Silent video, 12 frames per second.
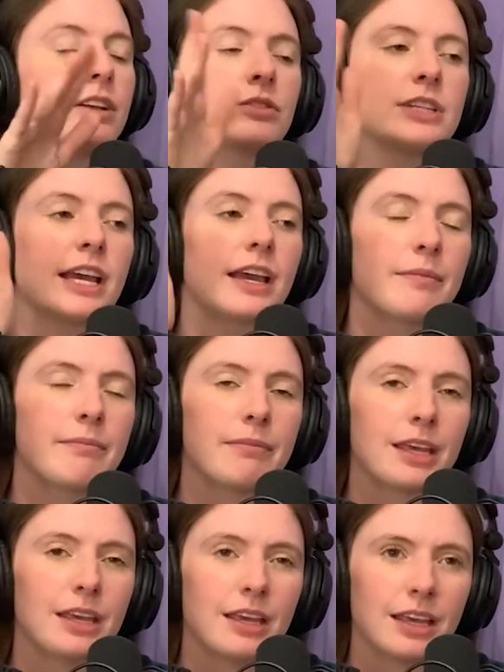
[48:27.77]

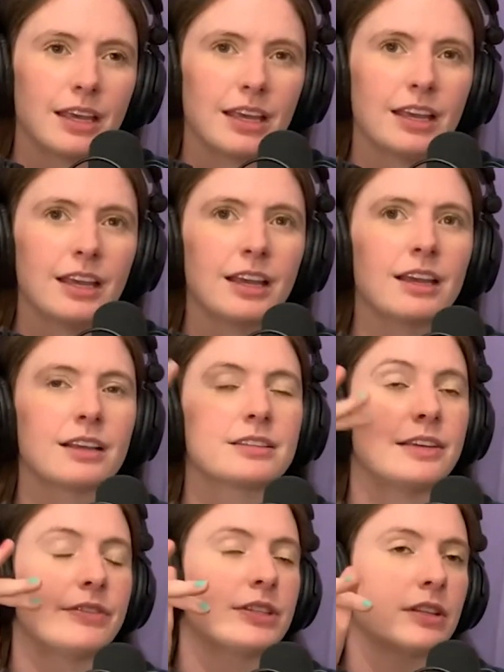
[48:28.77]
Demi,
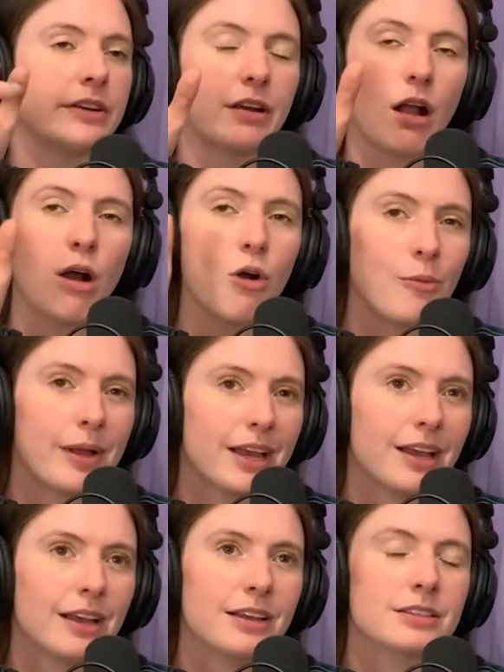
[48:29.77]
even Selena
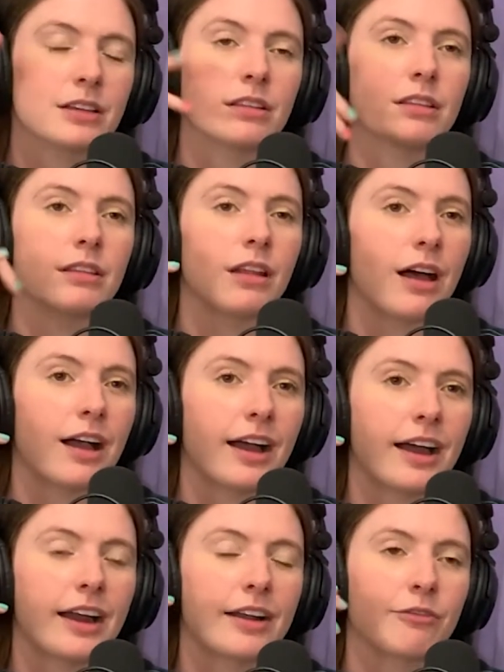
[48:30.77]
Gomez, a
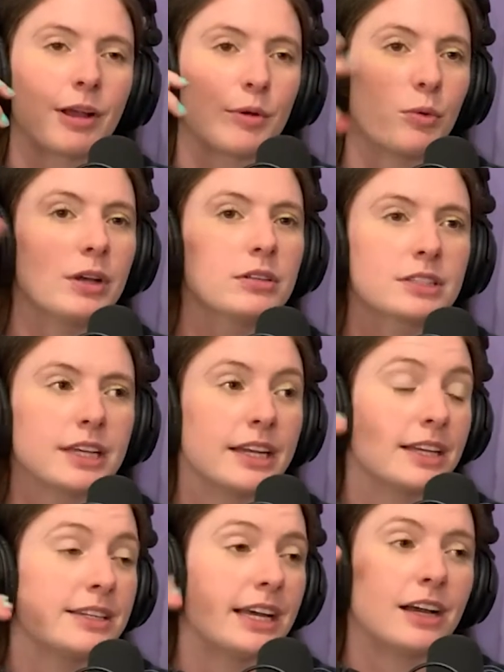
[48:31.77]
lot. Rebel Wilson,
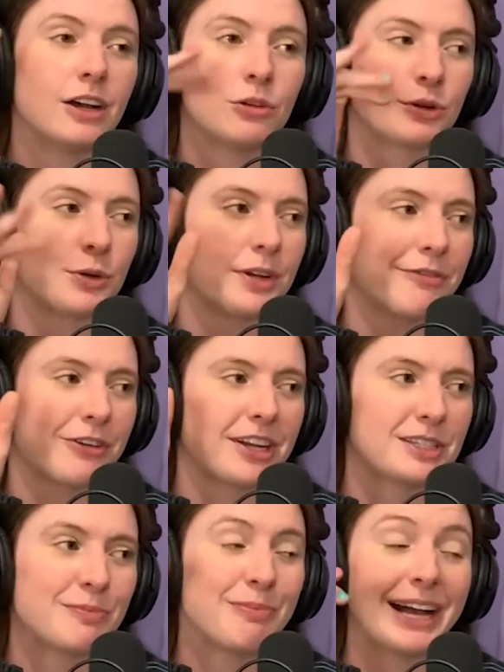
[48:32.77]
Adele ruined it for
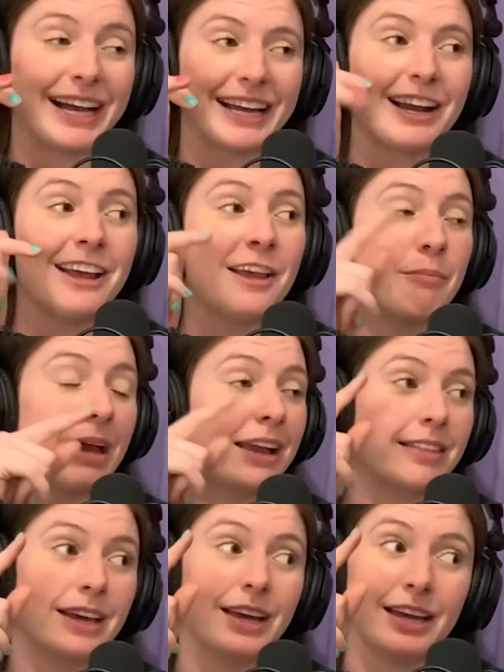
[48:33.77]
us. But back
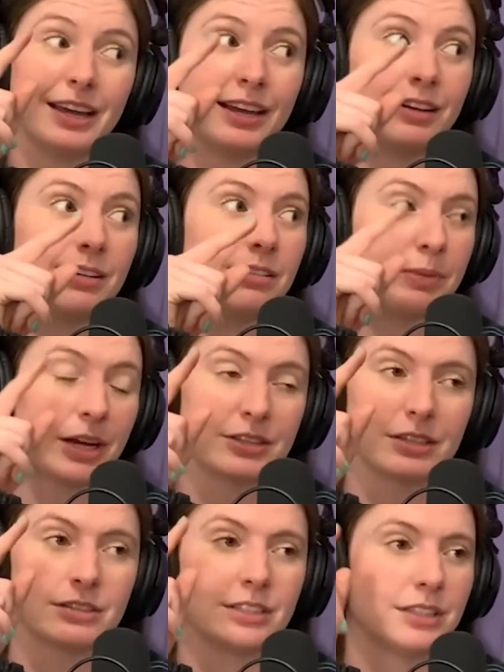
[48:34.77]
then, Paris
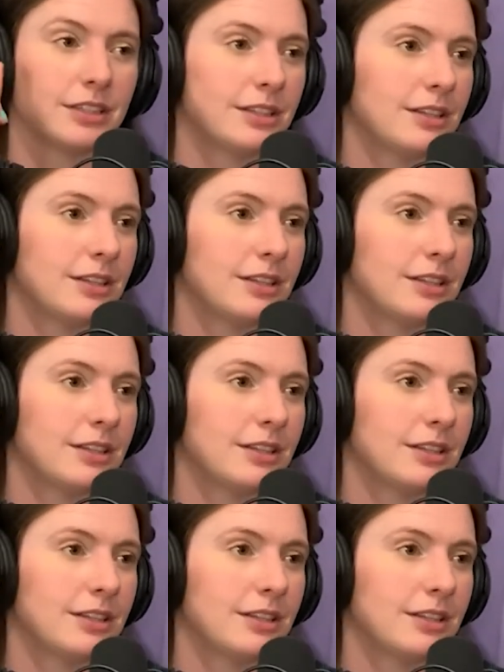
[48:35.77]
Hilton,